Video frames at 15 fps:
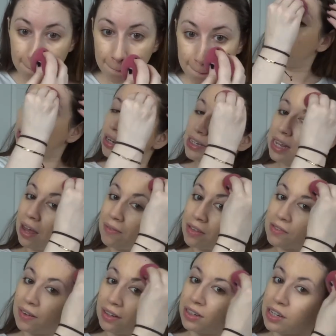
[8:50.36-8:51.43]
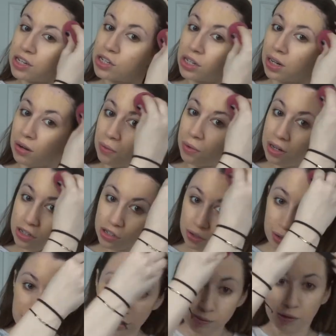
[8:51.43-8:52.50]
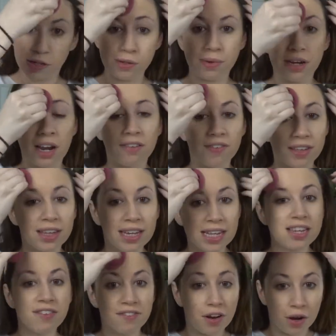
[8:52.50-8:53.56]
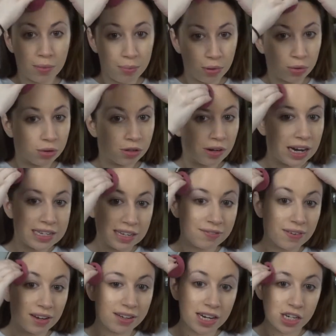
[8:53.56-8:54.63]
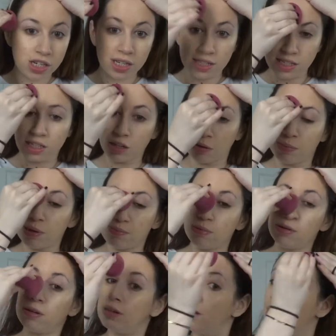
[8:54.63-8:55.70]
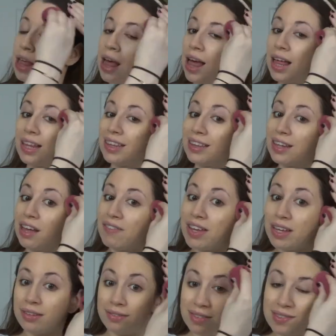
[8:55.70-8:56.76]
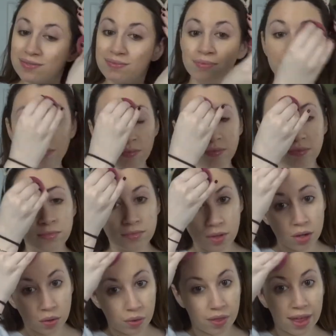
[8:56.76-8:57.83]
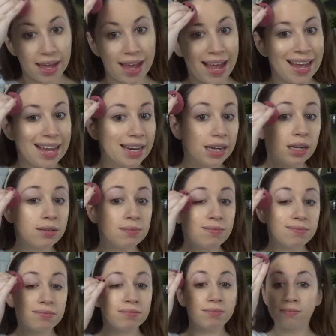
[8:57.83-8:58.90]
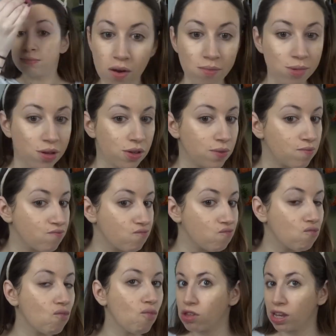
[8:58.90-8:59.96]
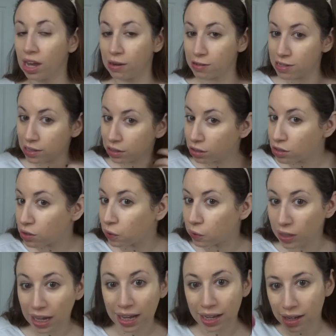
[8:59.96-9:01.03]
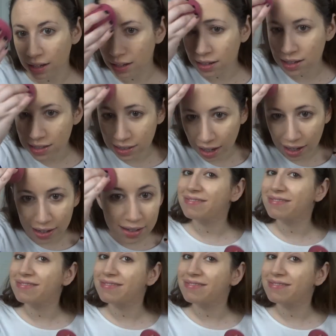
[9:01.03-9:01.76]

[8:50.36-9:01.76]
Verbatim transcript: You guys have this foundation. What has your experience been? I feel like it's a very polarizing foundation. It's either people love it or they hate it. I mean, I would say it looks okay. It's not